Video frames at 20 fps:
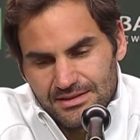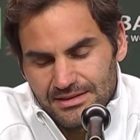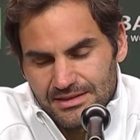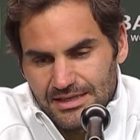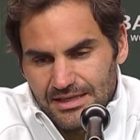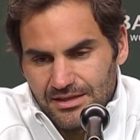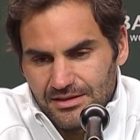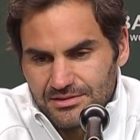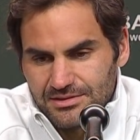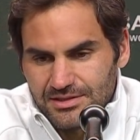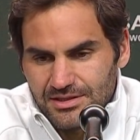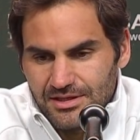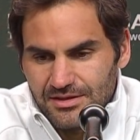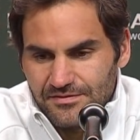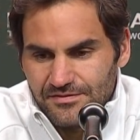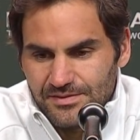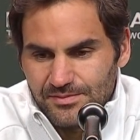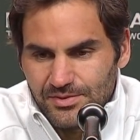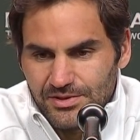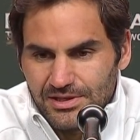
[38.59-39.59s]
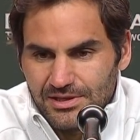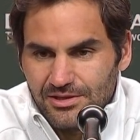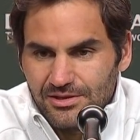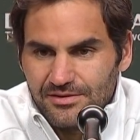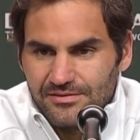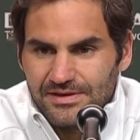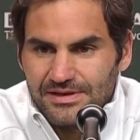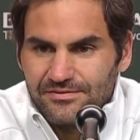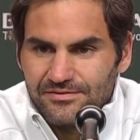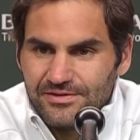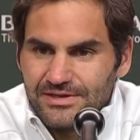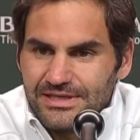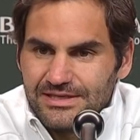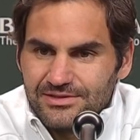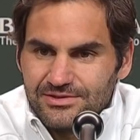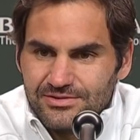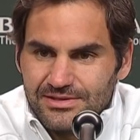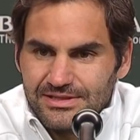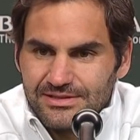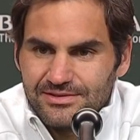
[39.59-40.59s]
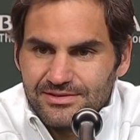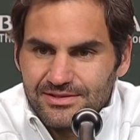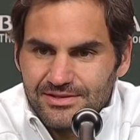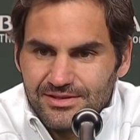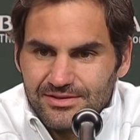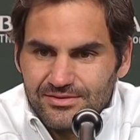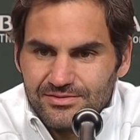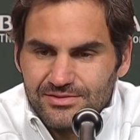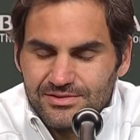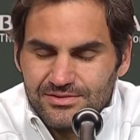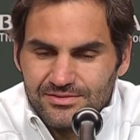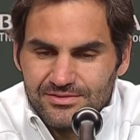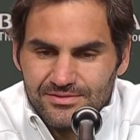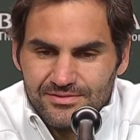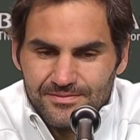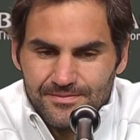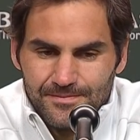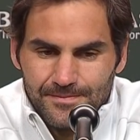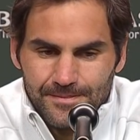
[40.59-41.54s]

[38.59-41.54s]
I hung tough and put a lot of effort into it, you know, to